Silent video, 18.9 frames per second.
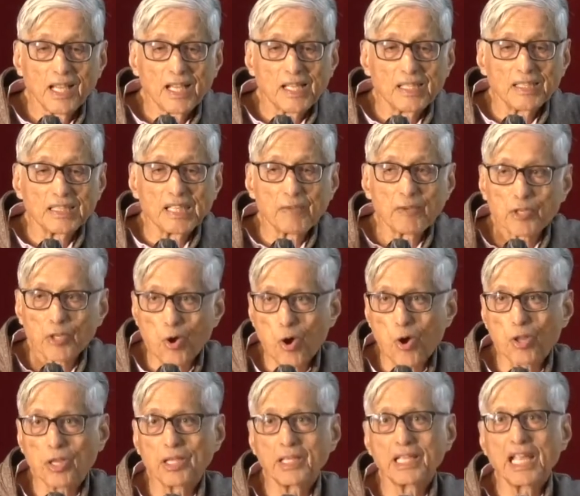They were
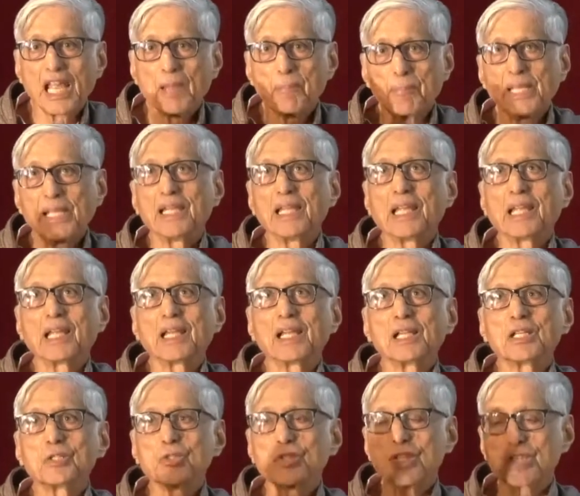all appealing
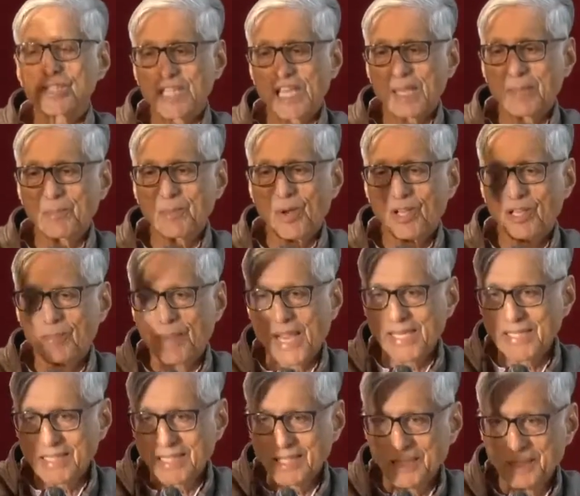to the same
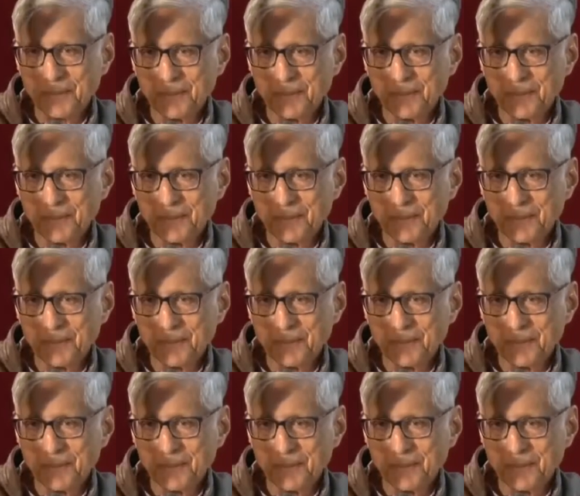Almighty.